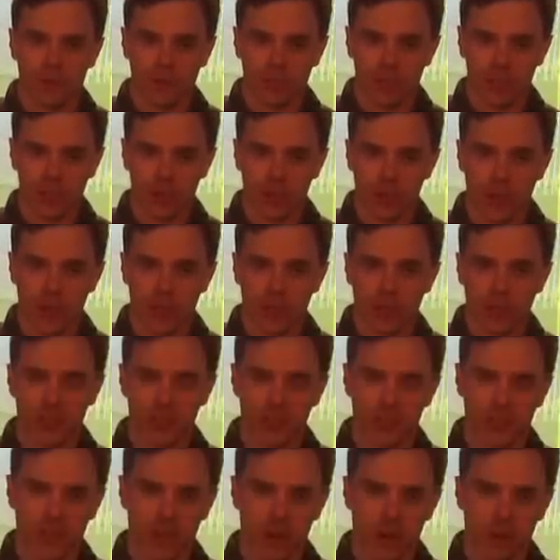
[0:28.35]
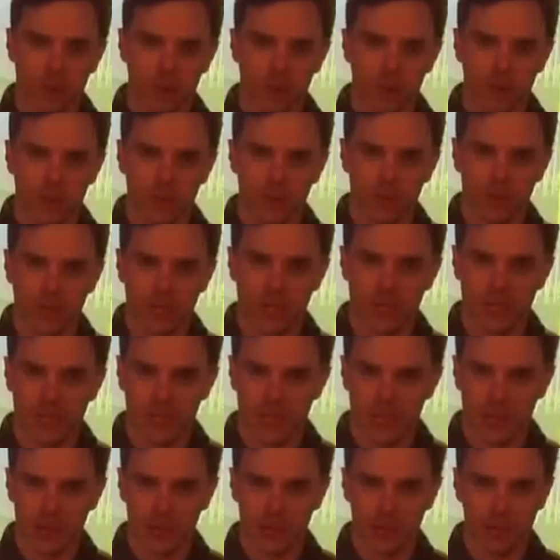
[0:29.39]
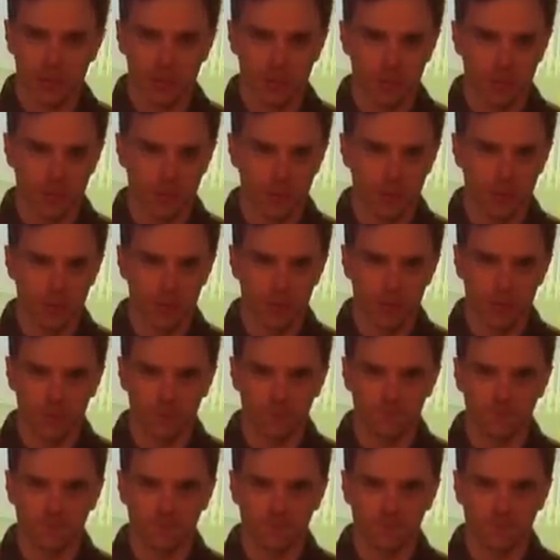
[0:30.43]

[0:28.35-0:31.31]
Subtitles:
situations to help you to continue to improve